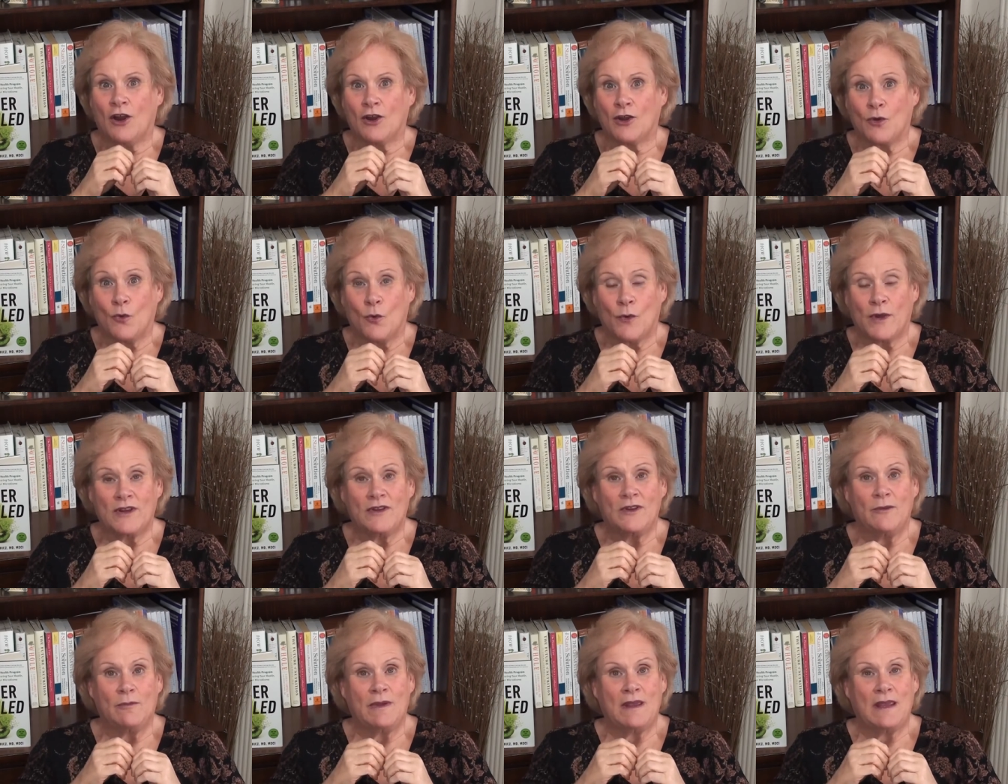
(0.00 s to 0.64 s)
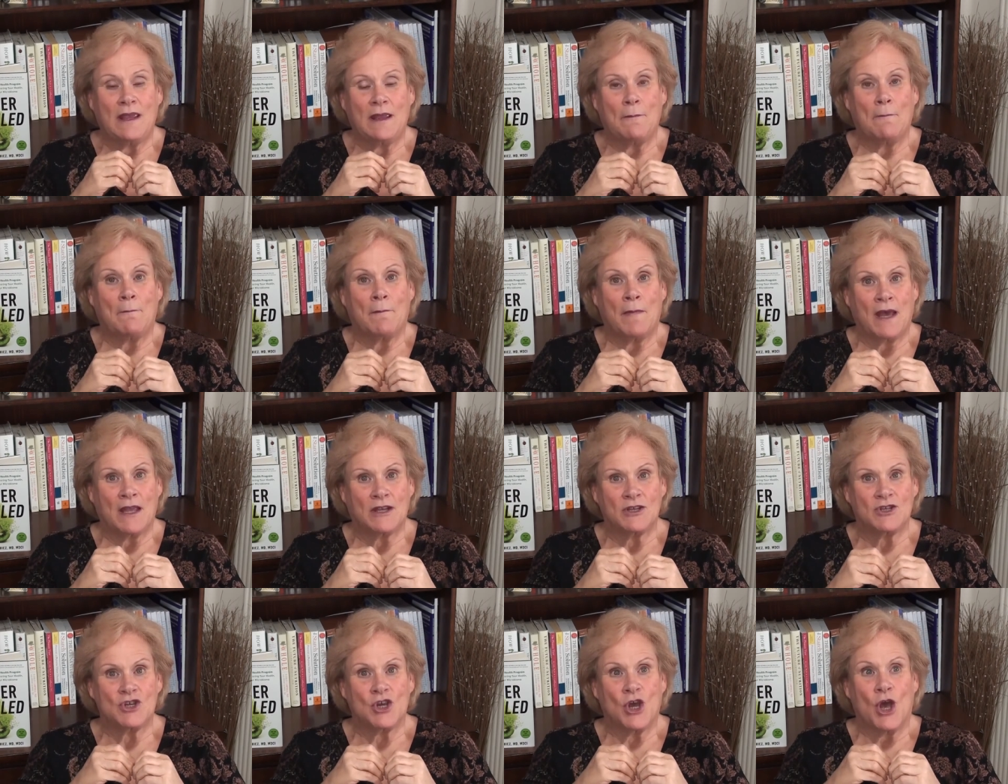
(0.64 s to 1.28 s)
are going to be
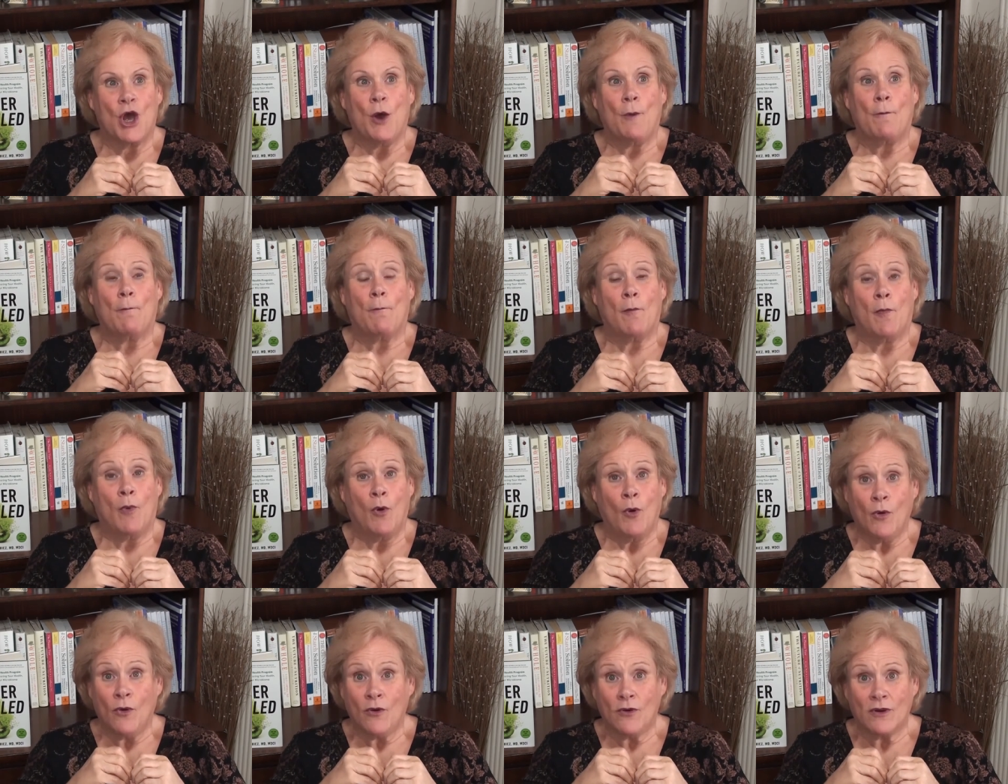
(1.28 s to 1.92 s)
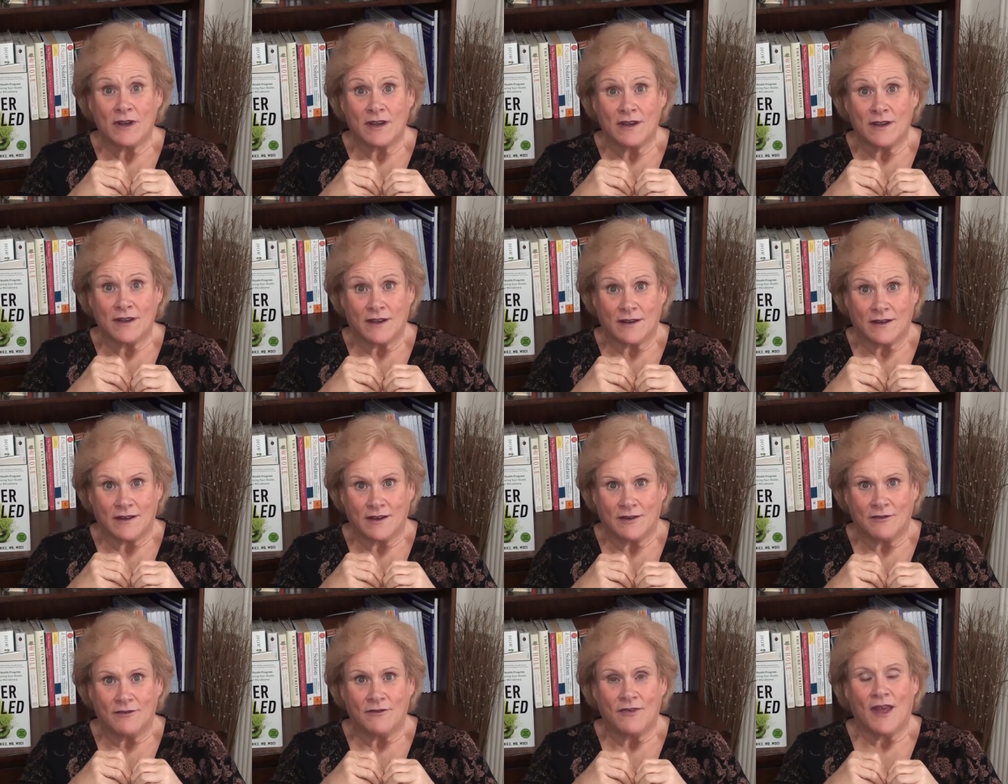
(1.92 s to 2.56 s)
much more
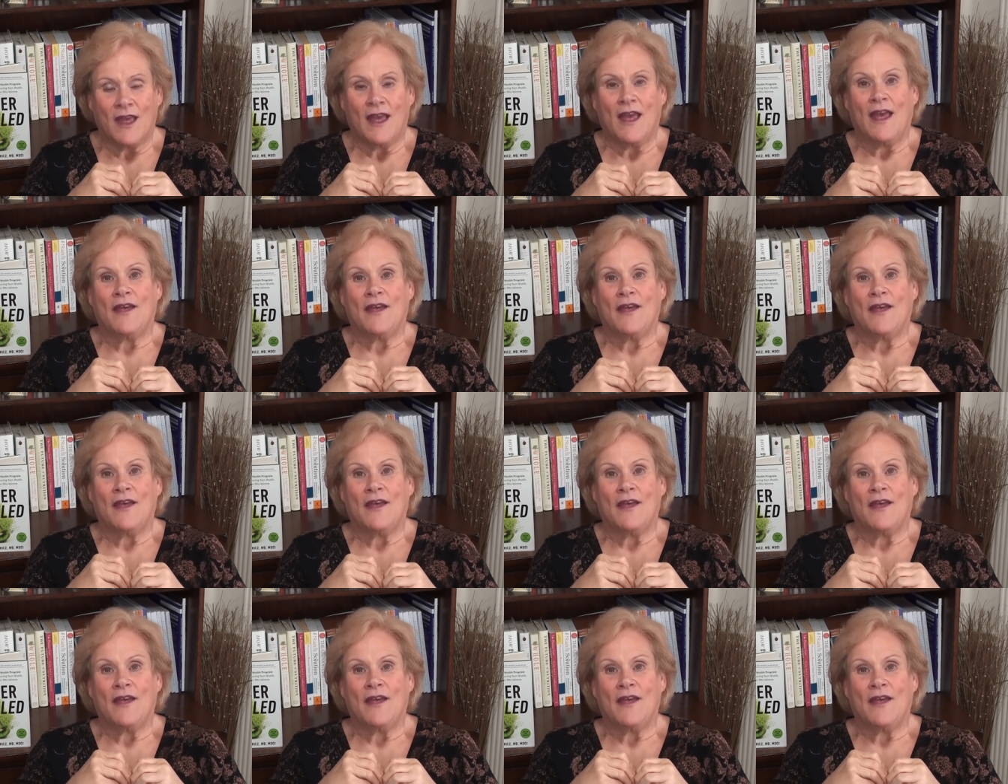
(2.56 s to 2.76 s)
addictive